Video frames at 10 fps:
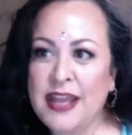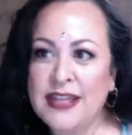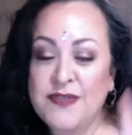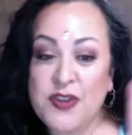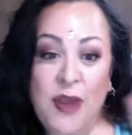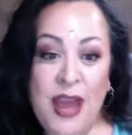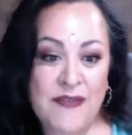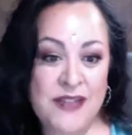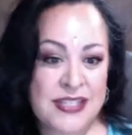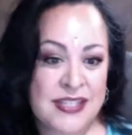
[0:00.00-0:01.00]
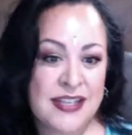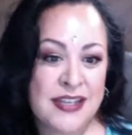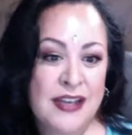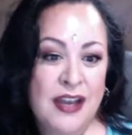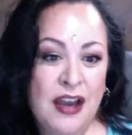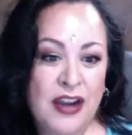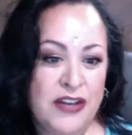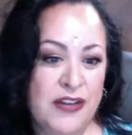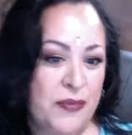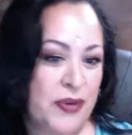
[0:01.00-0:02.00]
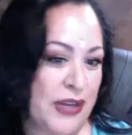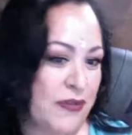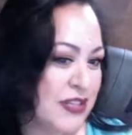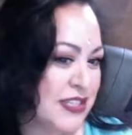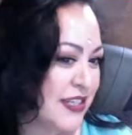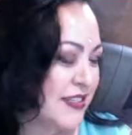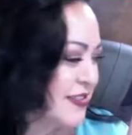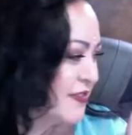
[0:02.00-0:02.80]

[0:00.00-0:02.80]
And if you haven't, are you not burning? Where is it?